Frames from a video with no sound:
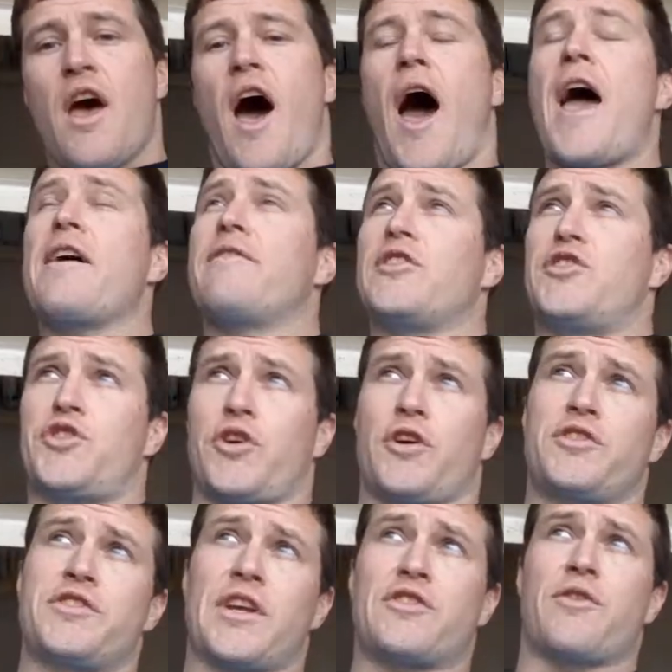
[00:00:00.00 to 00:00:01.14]
I have a
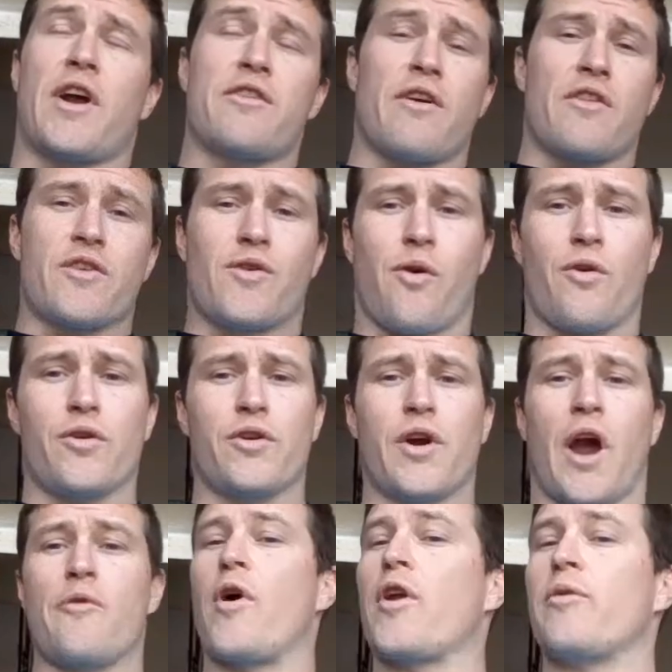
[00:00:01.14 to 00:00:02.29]
church that's right around the corner. I
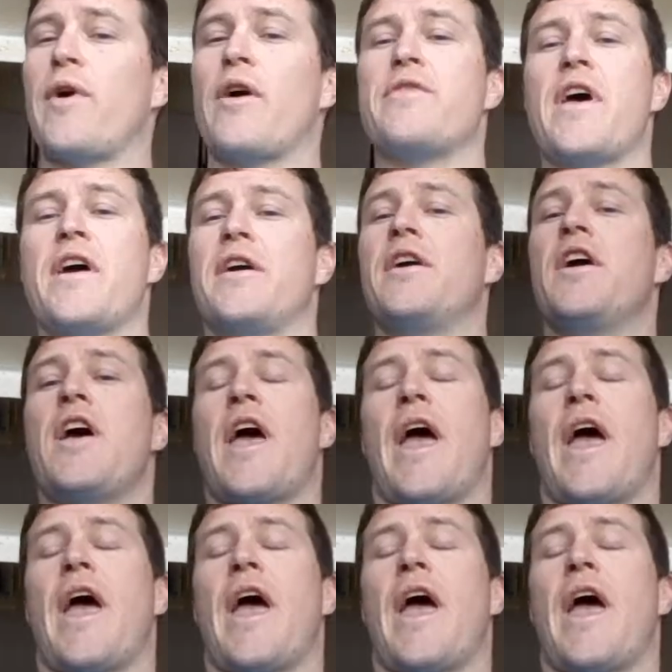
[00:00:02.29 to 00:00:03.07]
run around there.